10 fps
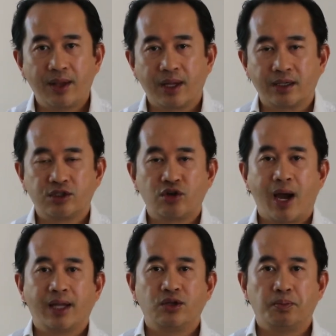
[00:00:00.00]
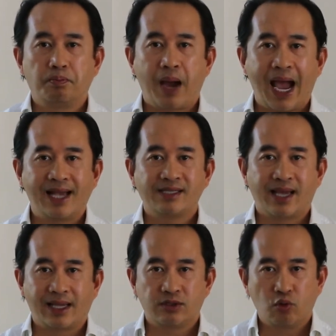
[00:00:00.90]
They're trying to pass
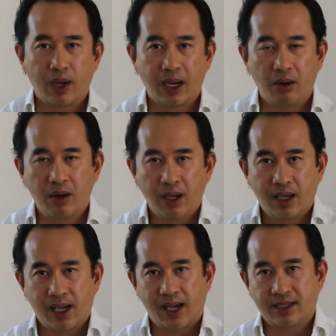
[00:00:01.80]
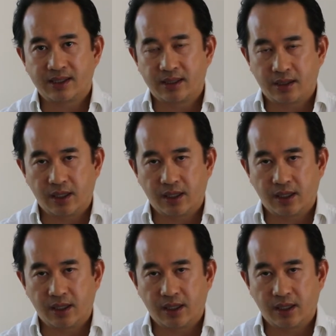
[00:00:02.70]
as well as